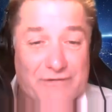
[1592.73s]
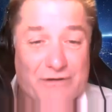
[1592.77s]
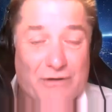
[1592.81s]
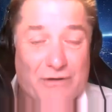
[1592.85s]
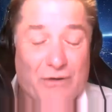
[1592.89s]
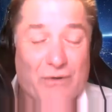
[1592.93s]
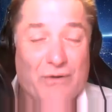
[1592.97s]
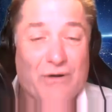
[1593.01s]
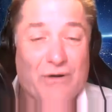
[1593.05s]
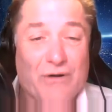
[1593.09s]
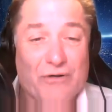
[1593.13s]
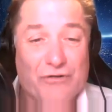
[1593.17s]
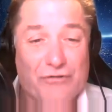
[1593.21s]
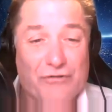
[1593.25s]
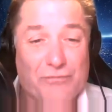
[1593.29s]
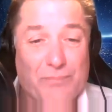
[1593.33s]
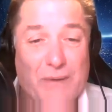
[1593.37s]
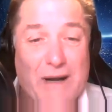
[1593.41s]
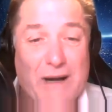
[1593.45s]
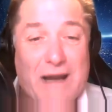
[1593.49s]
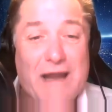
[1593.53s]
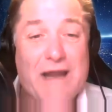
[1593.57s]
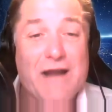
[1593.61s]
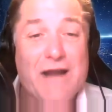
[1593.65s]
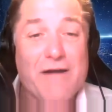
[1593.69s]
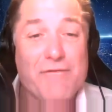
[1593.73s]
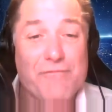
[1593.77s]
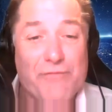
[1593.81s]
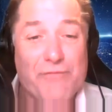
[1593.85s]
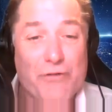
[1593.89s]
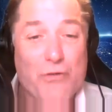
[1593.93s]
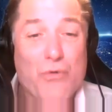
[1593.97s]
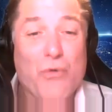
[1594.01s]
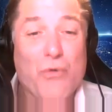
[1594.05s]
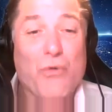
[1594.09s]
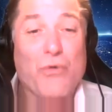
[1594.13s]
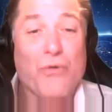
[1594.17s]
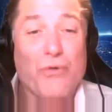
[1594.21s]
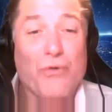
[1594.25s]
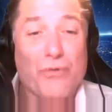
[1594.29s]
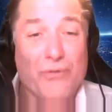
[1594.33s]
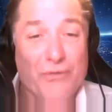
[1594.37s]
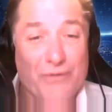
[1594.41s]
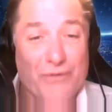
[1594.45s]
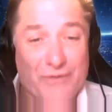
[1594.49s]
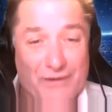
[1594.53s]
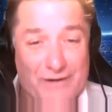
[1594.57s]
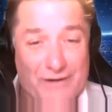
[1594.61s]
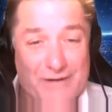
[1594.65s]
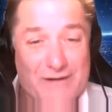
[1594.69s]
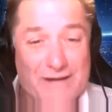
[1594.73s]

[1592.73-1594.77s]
a spray of fuel